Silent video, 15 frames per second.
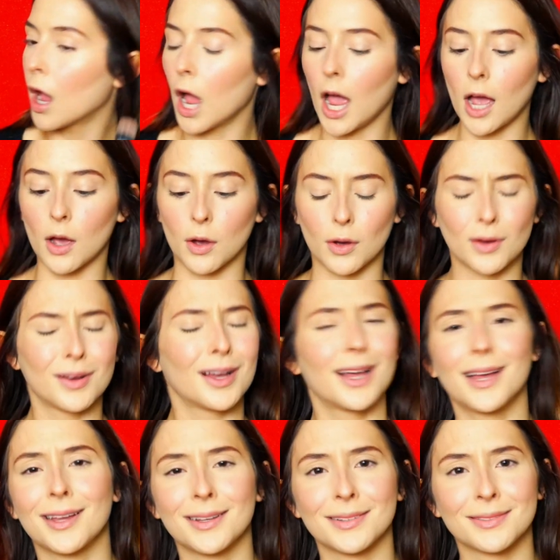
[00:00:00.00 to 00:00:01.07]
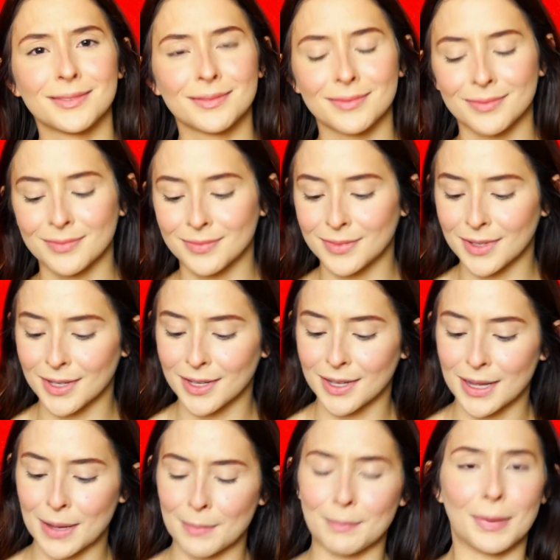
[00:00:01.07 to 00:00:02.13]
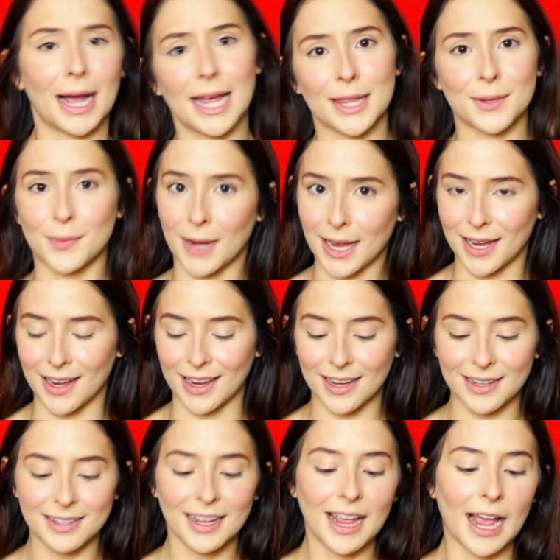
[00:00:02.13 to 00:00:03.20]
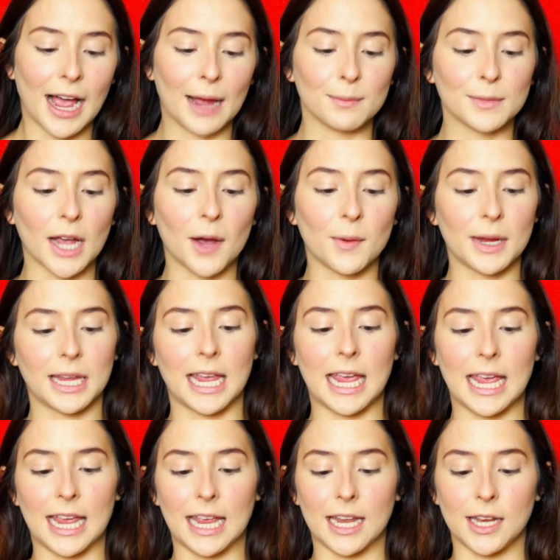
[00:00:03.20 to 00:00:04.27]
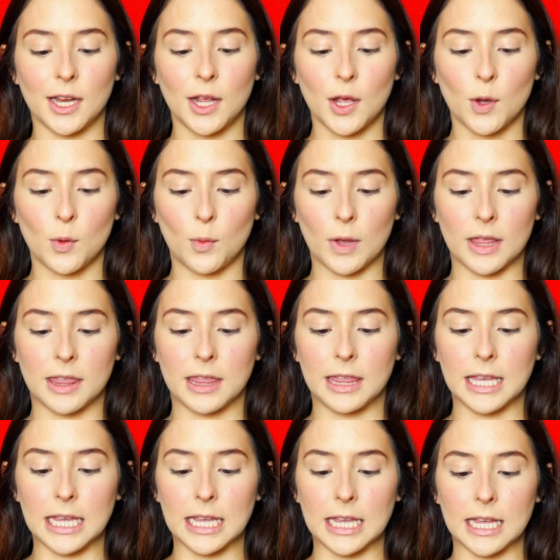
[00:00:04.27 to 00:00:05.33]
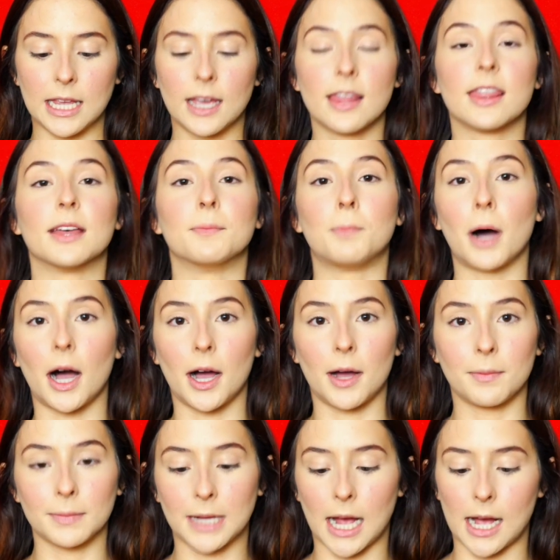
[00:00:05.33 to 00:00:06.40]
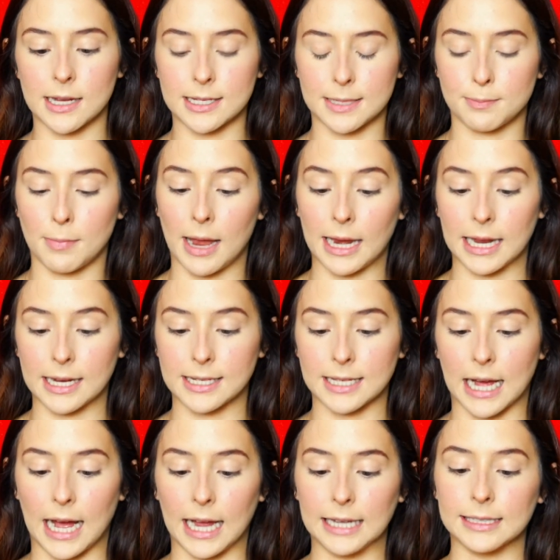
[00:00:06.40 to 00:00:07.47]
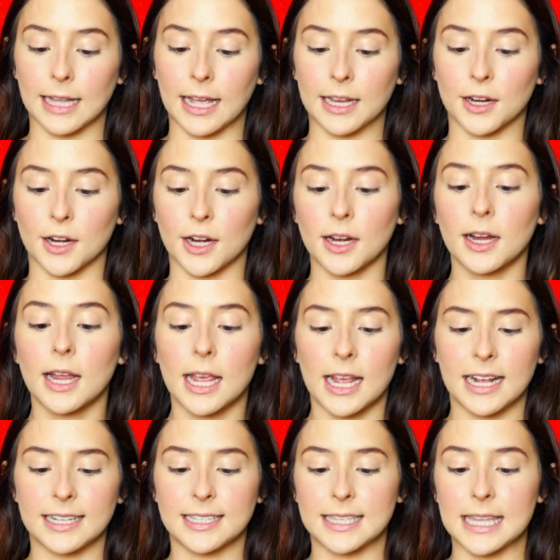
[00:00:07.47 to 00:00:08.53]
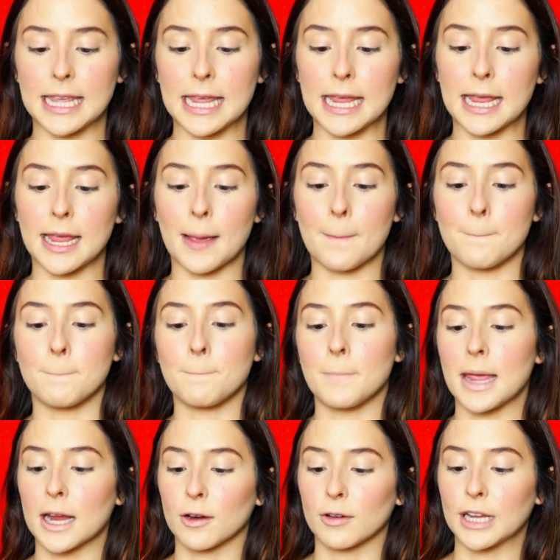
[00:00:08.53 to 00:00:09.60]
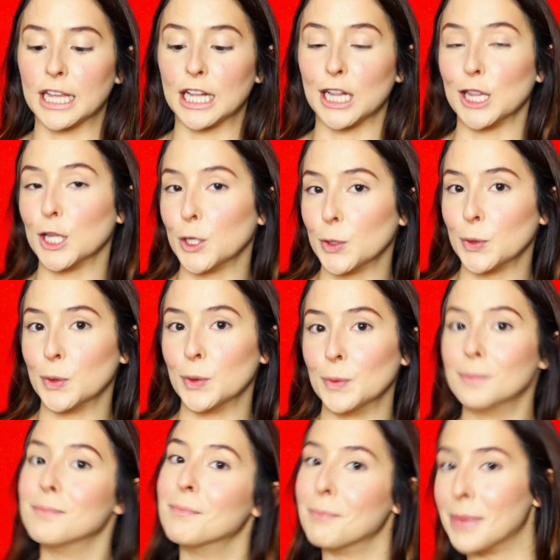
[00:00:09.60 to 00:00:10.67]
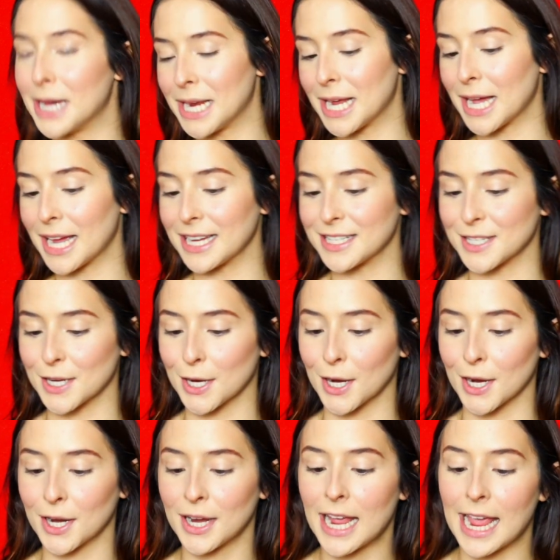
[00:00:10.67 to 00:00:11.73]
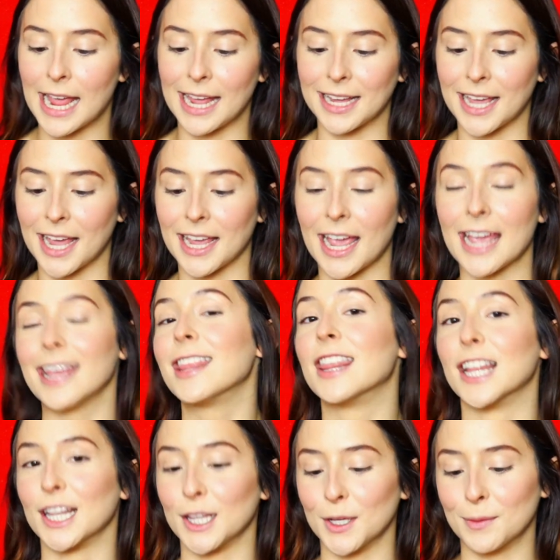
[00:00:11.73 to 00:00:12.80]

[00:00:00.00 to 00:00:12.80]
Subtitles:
Oh, by the way, I'm going in with the BALM Cosmetics highlighter. It's the Mary Lou Manizer, aka the